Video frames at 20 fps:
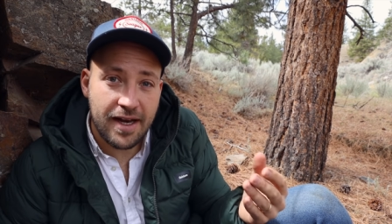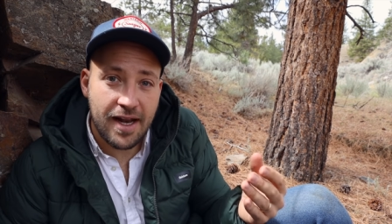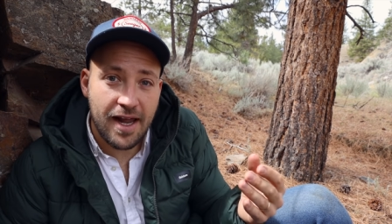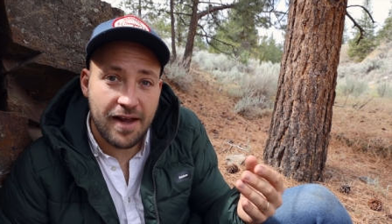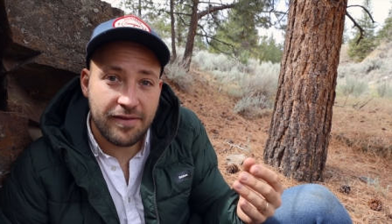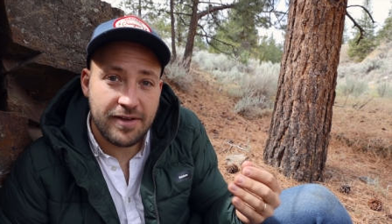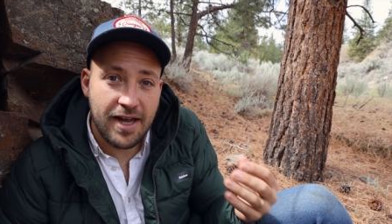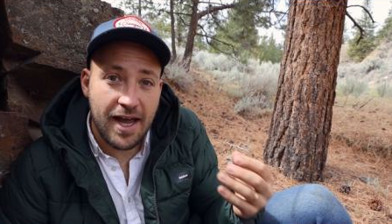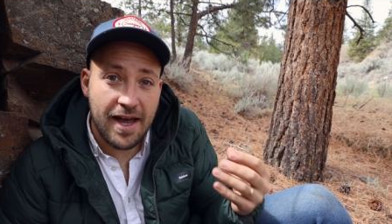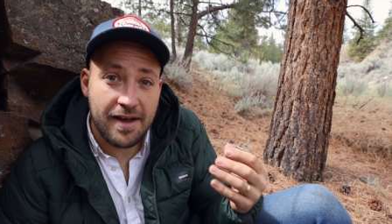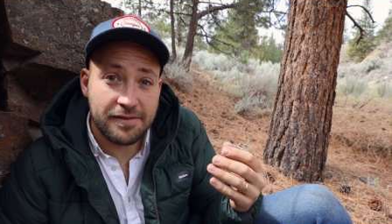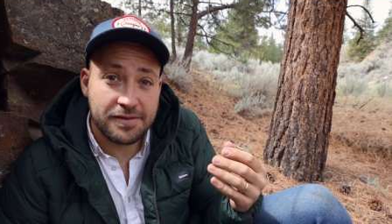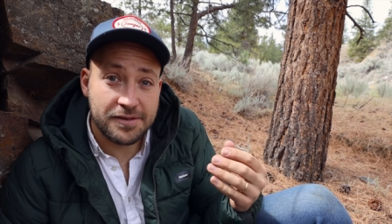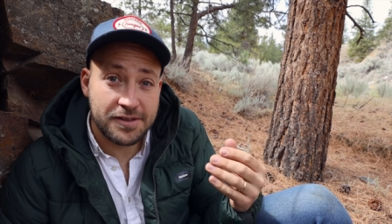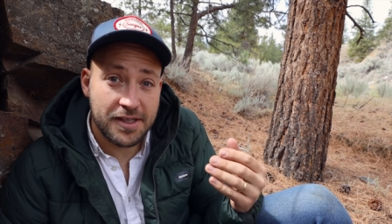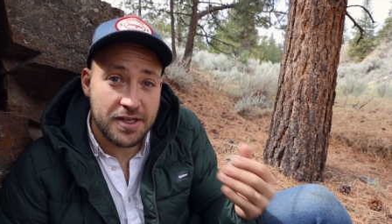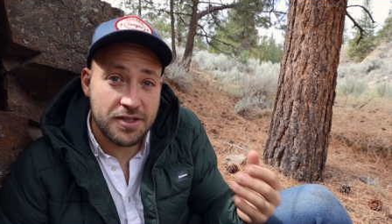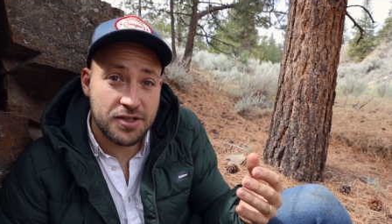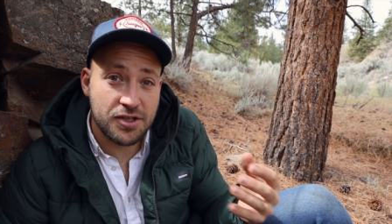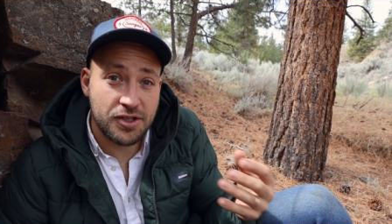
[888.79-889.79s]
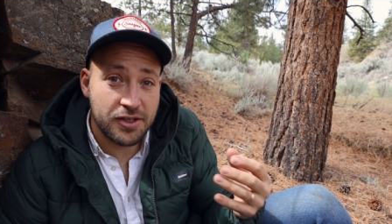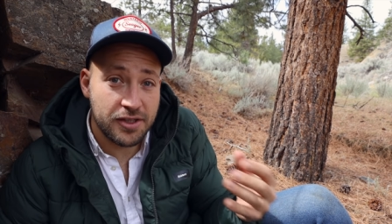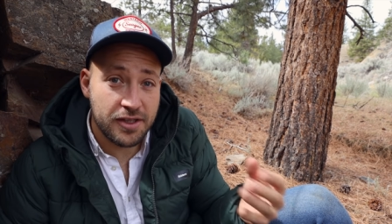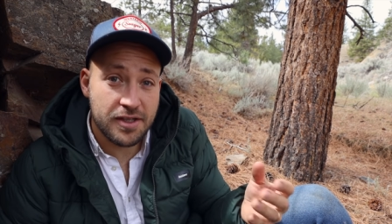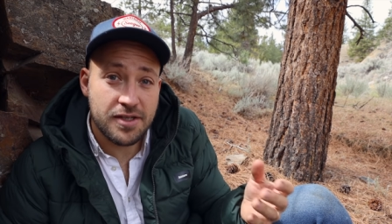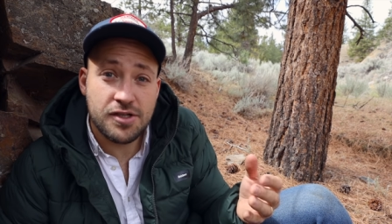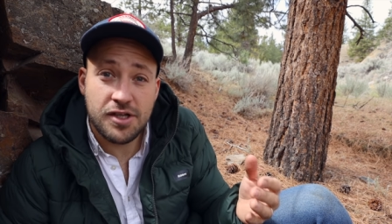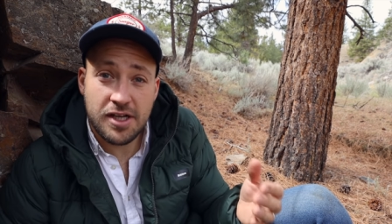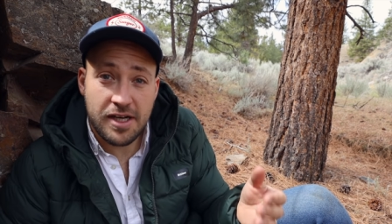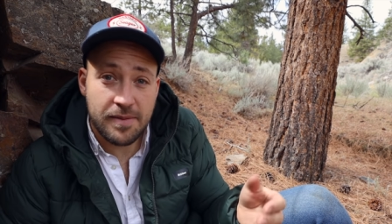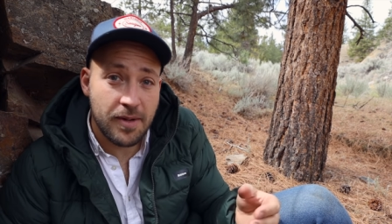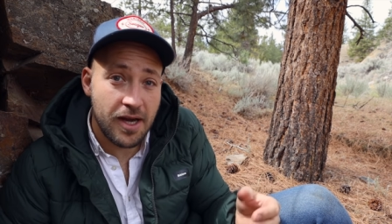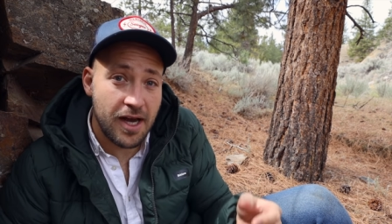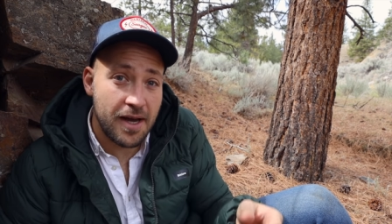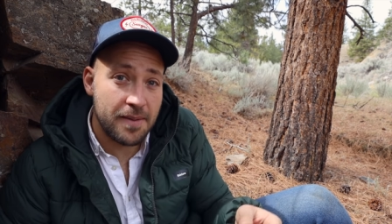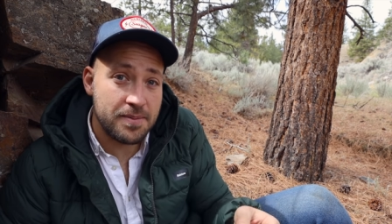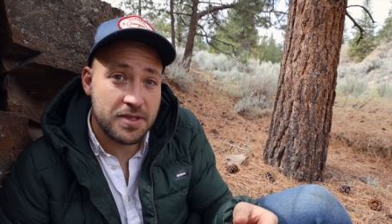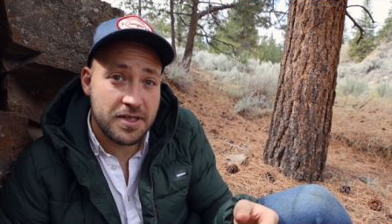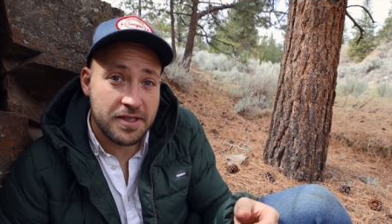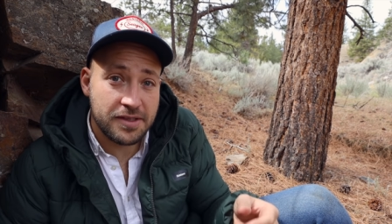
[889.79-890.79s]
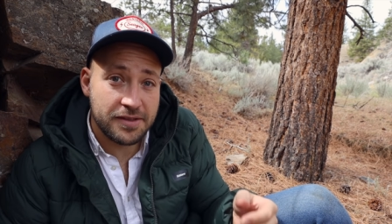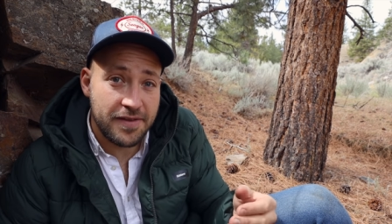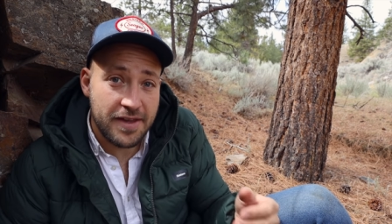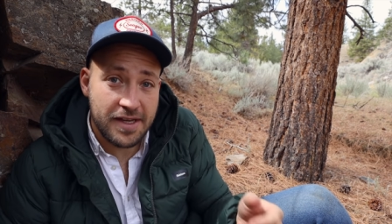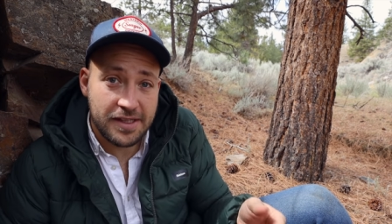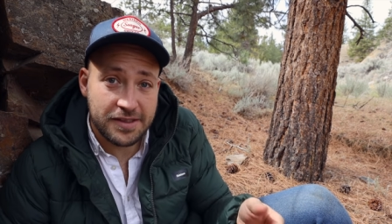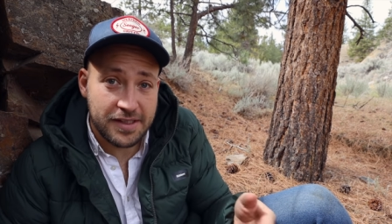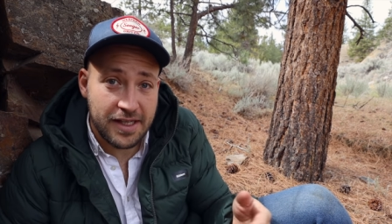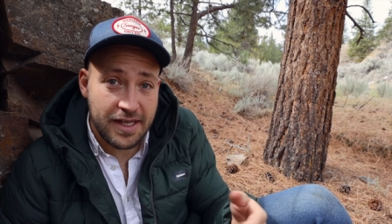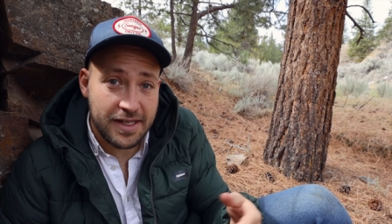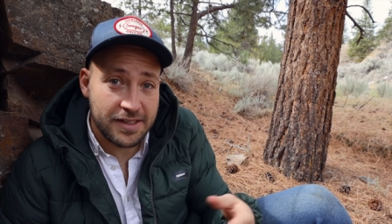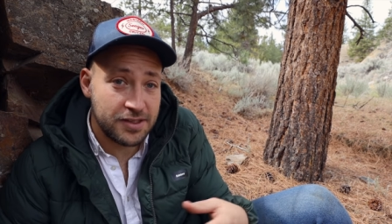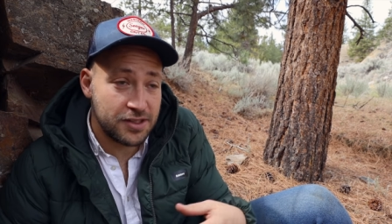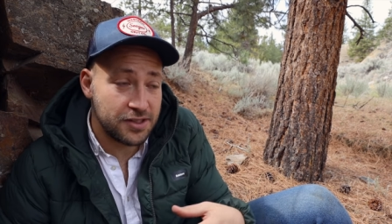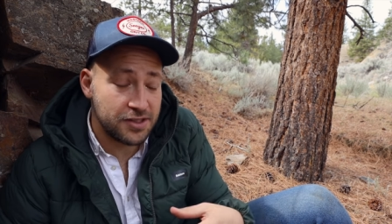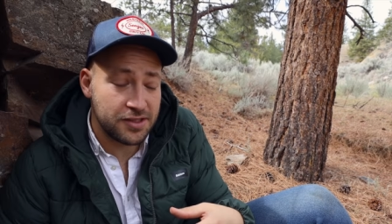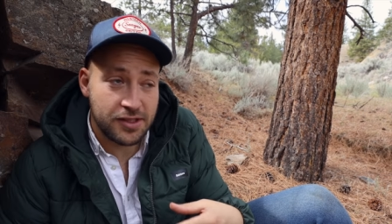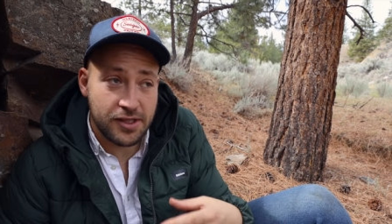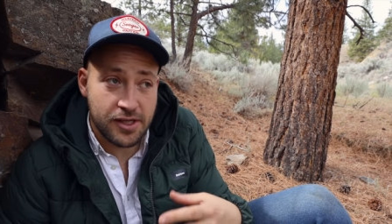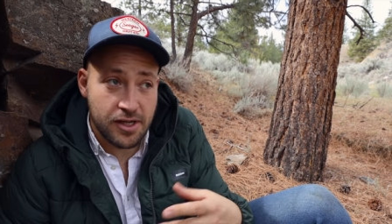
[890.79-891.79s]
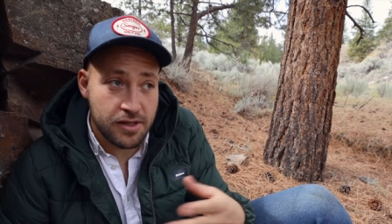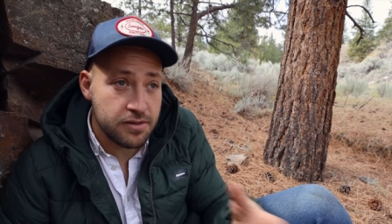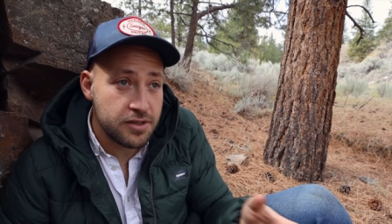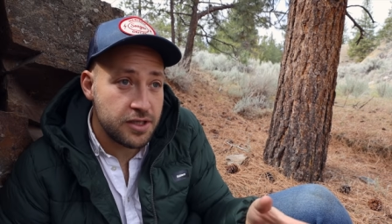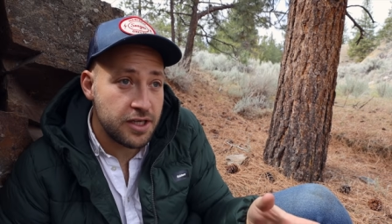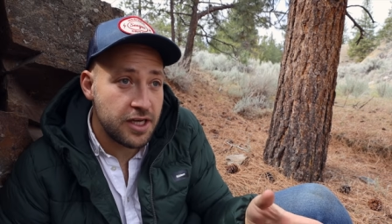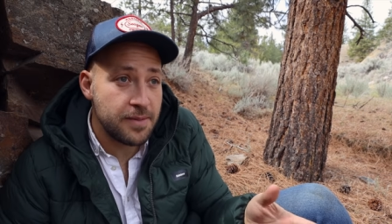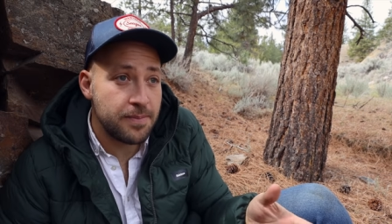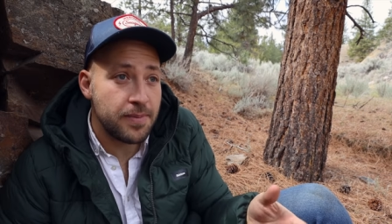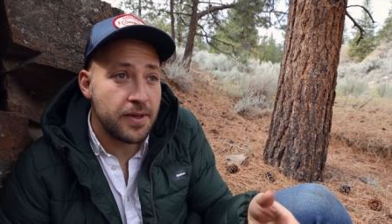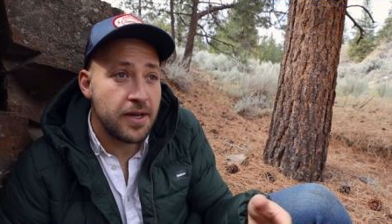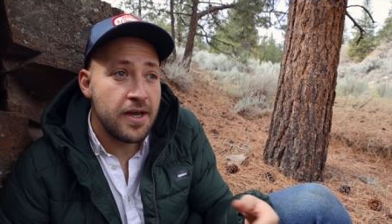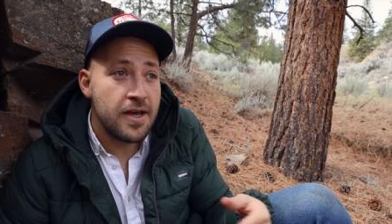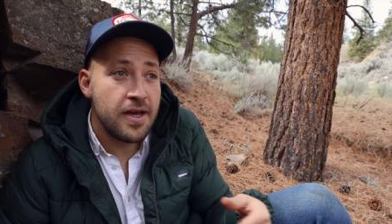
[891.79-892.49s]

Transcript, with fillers: enough to have such good cheap options these days, just go cheap